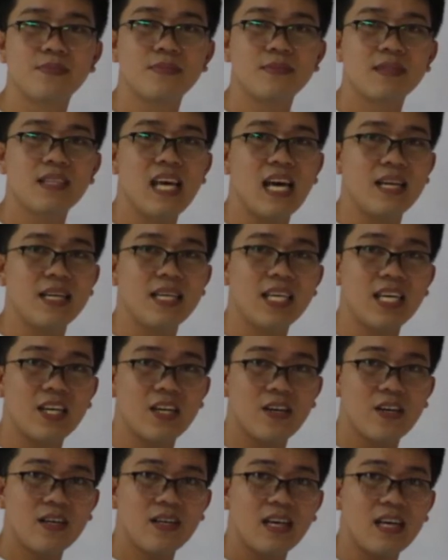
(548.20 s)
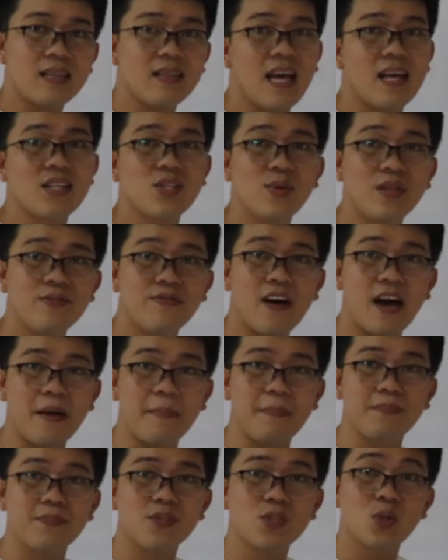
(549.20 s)
And here it ends with 5.
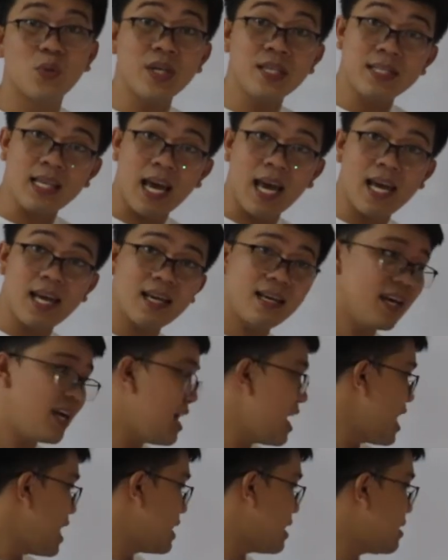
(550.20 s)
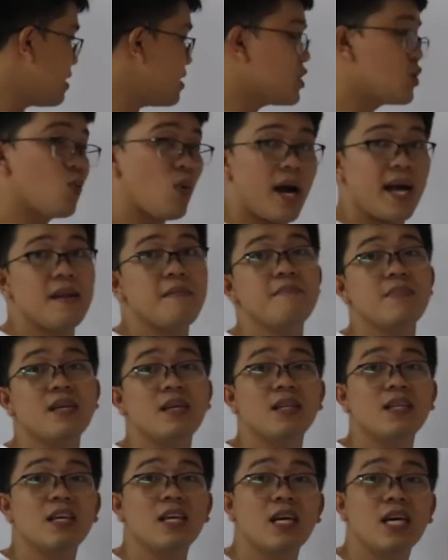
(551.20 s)
So we say that this
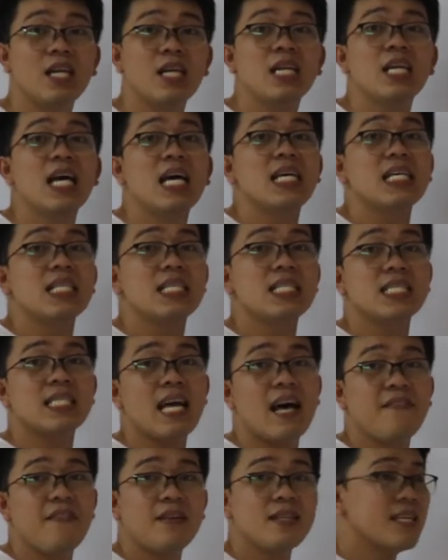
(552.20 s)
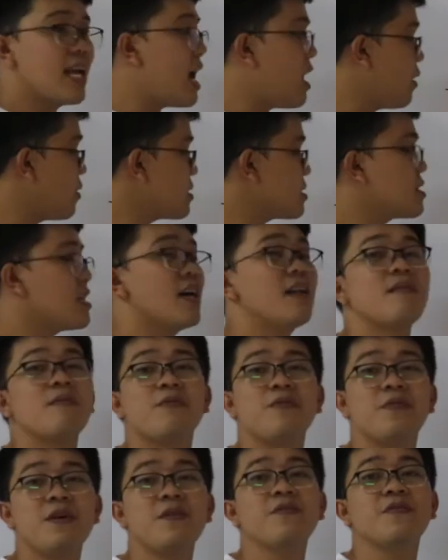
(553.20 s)

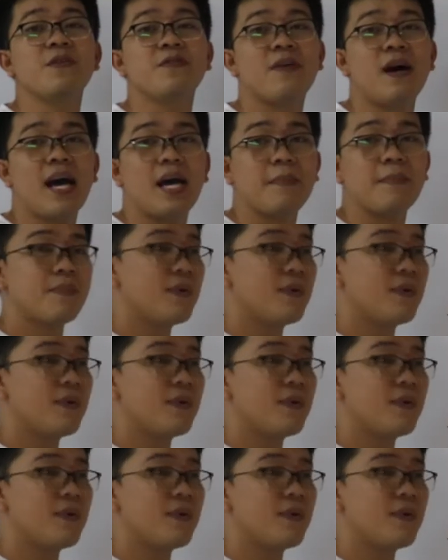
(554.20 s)
1,007,055